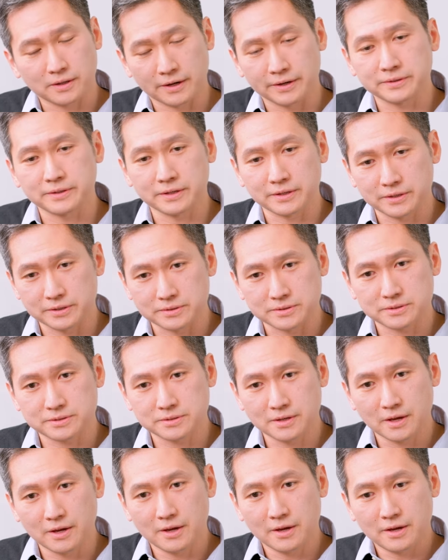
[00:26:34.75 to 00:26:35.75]
And I think
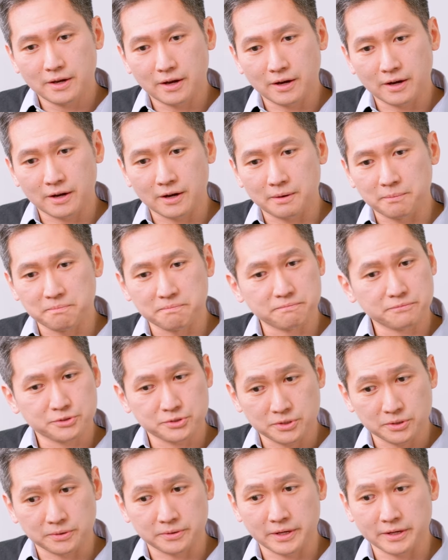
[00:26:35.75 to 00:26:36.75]
it's
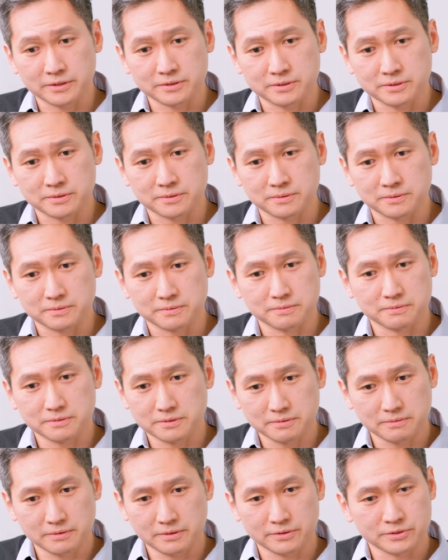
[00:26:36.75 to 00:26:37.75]
still getting to
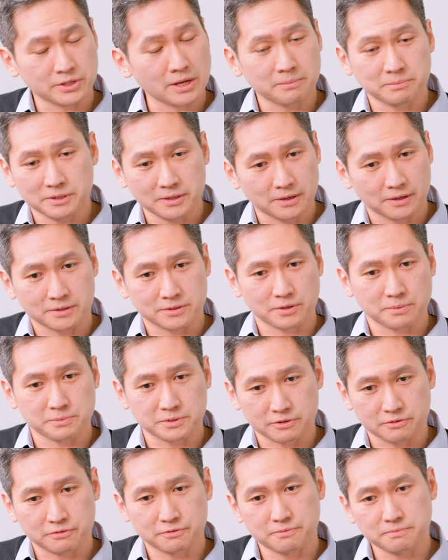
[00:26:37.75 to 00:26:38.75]
the same thing in terms
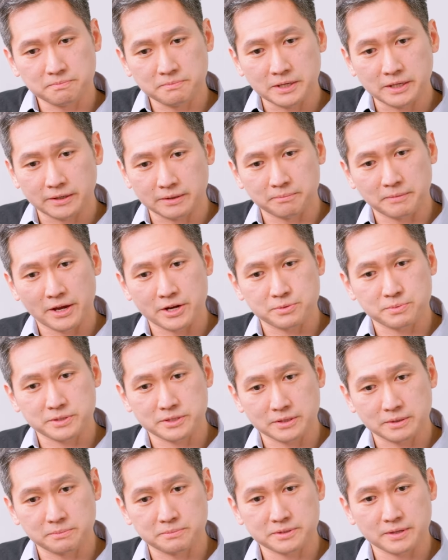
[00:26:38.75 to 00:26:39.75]
of meeting management
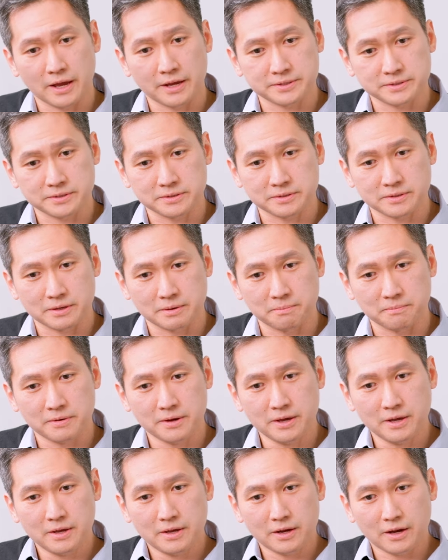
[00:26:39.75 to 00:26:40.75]
teams, asking them
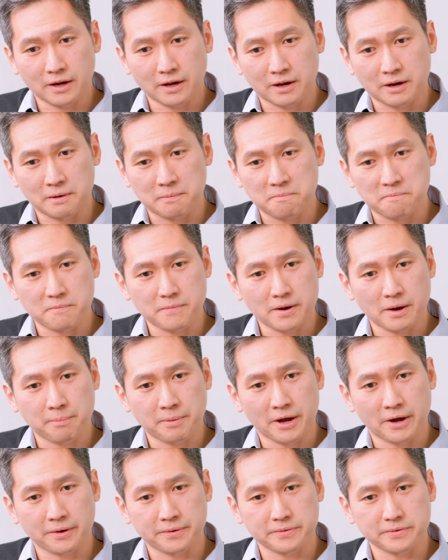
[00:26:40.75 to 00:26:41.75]

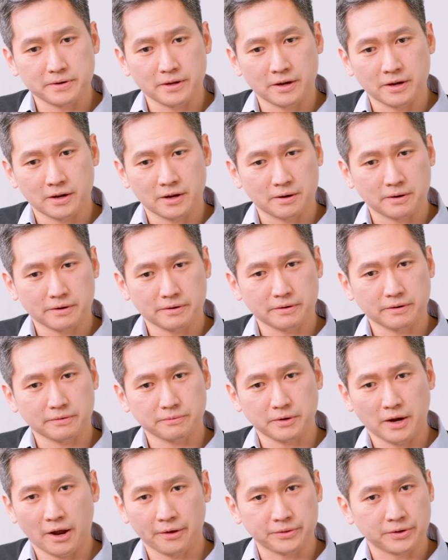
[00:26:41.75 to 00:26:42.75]
about
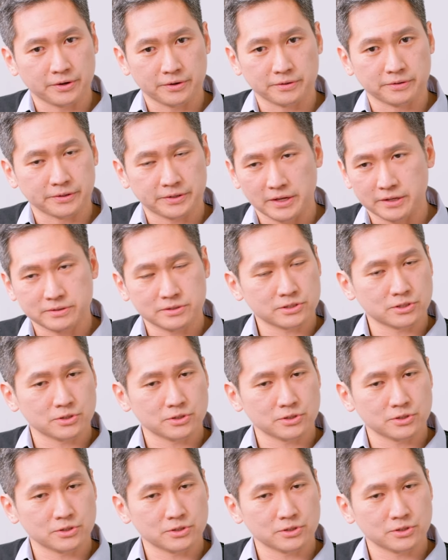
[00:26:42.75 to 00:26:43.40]
how they're looking at the